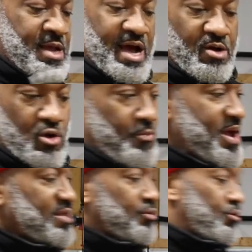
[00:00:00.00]
I'll go
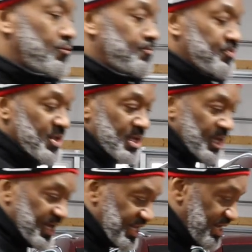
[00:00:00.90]
back through
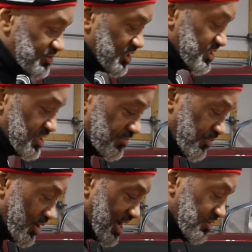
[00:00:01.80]
and I'll just,
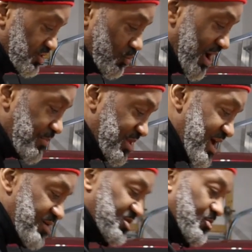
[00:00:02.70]
I'll just wipe it
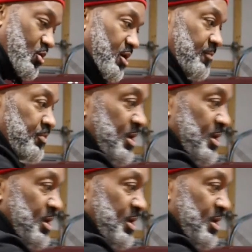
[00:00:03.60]
down some more.